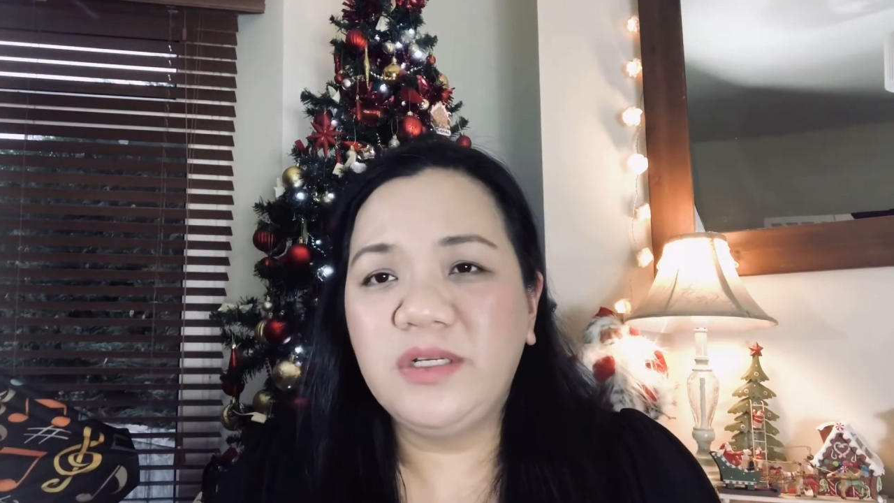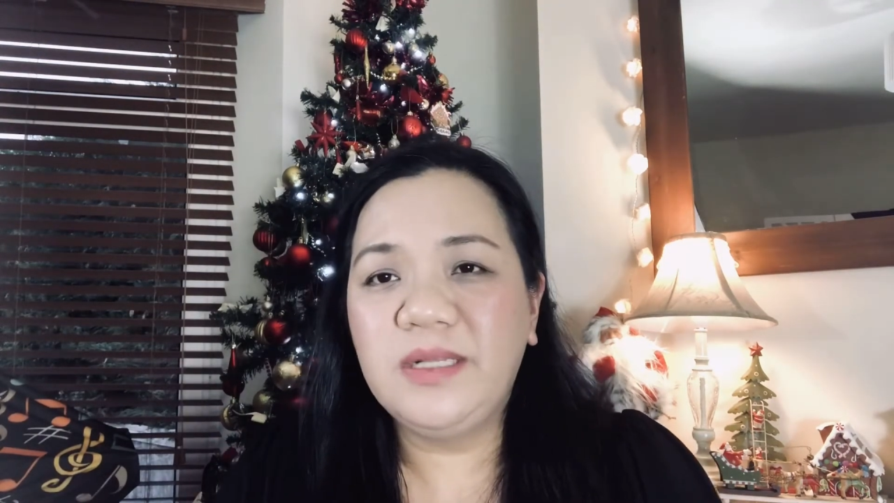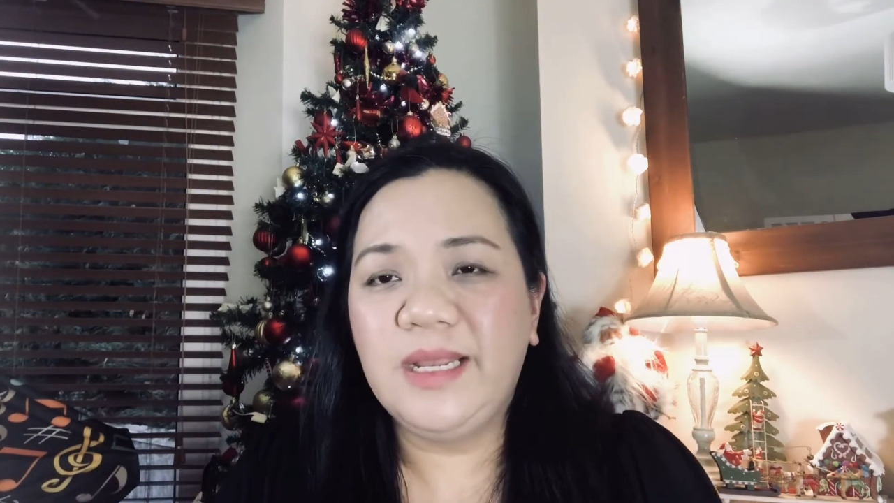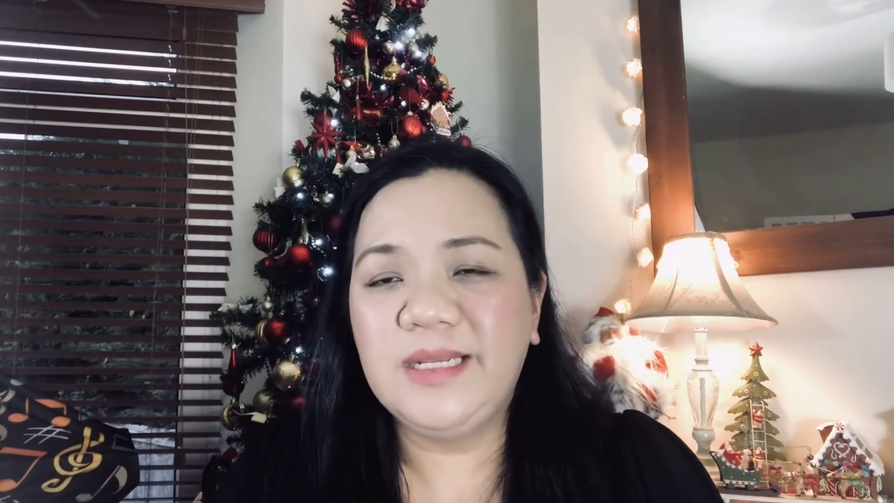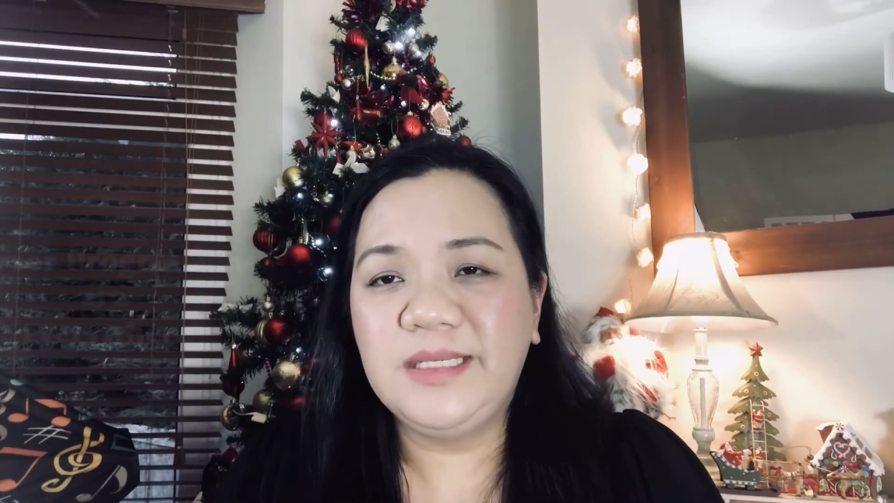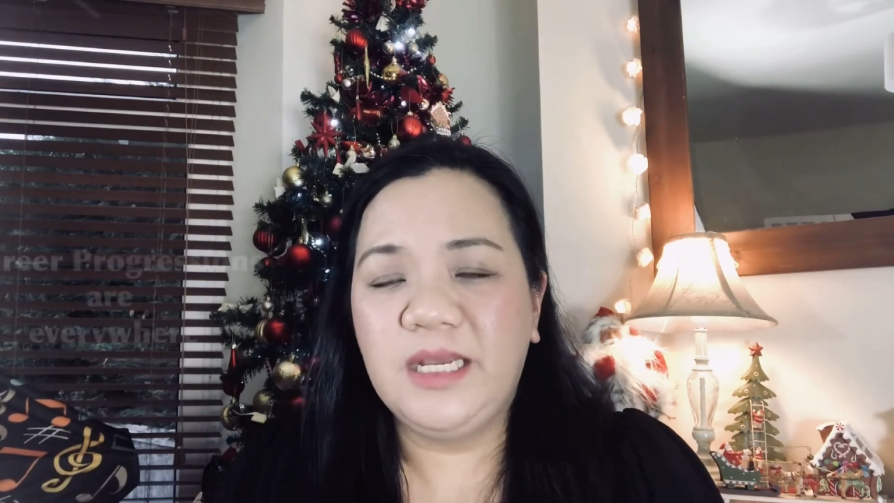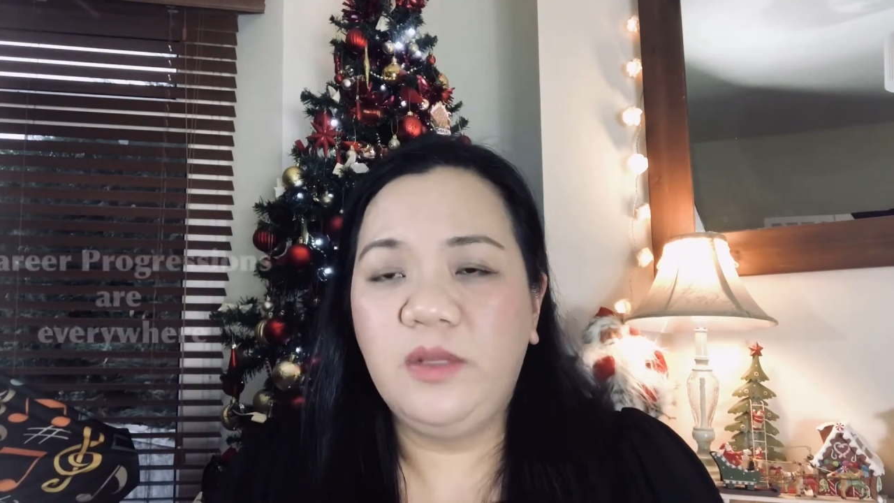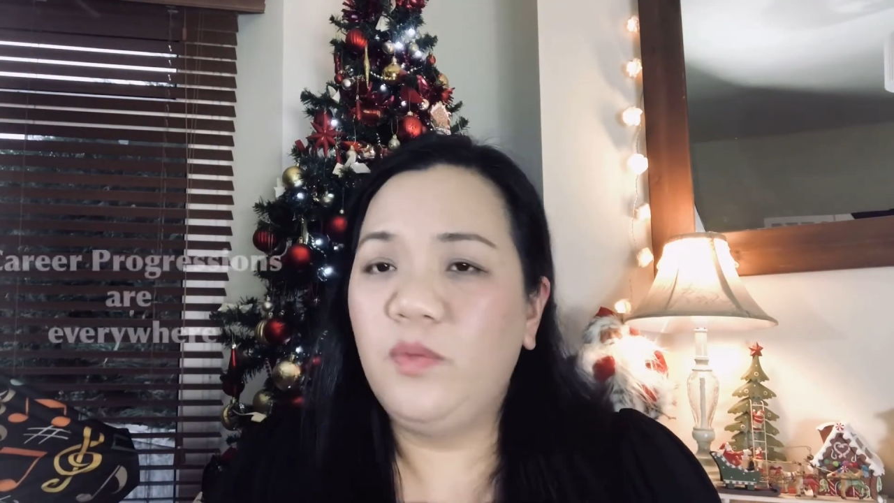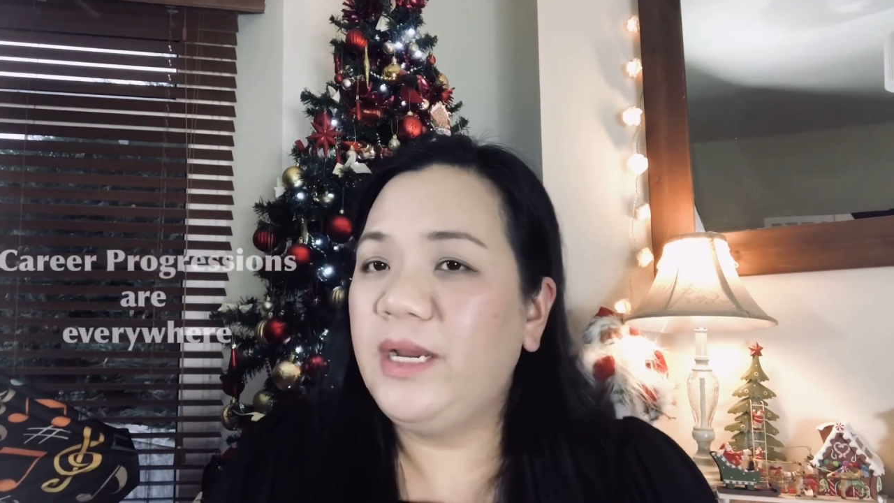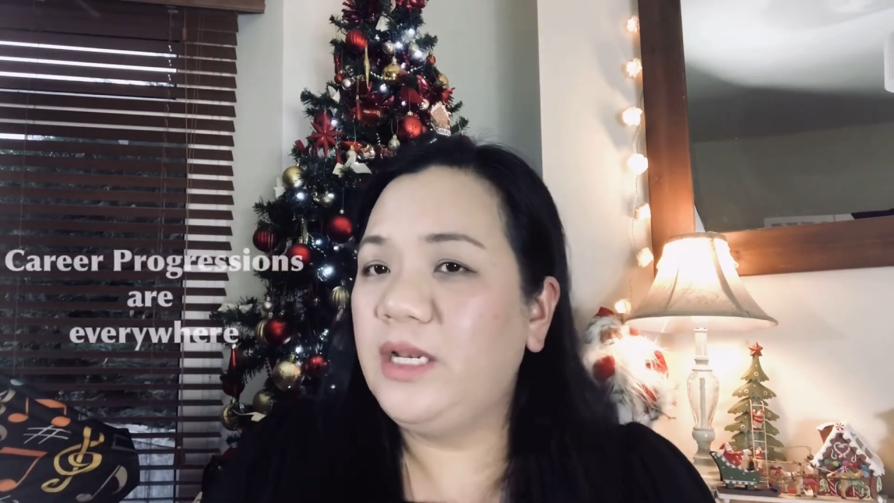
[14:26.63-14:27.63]
like I said a
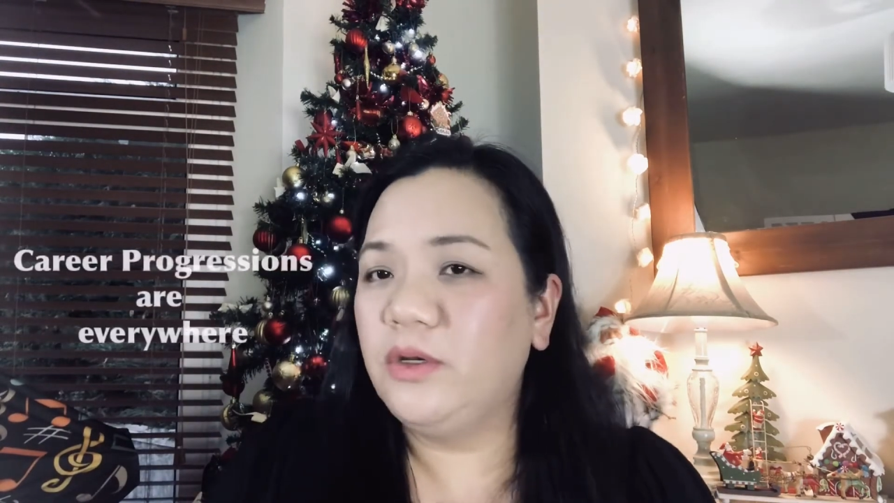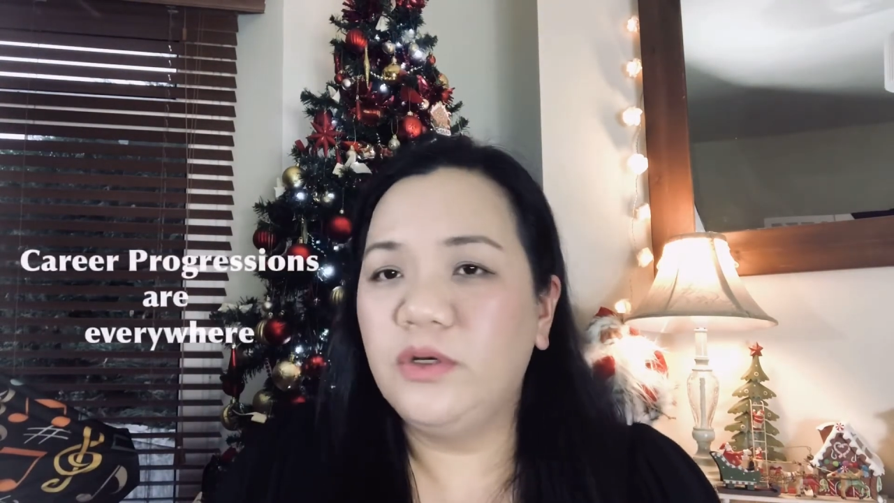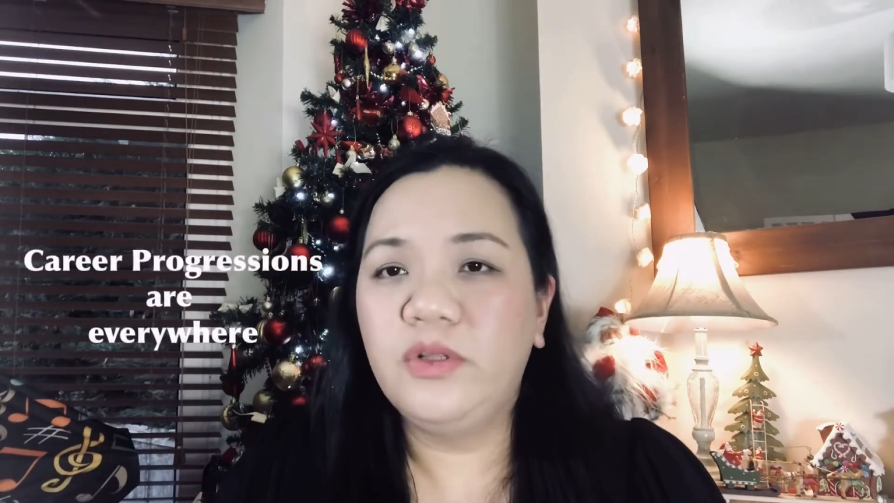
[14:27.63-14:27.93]
while ago,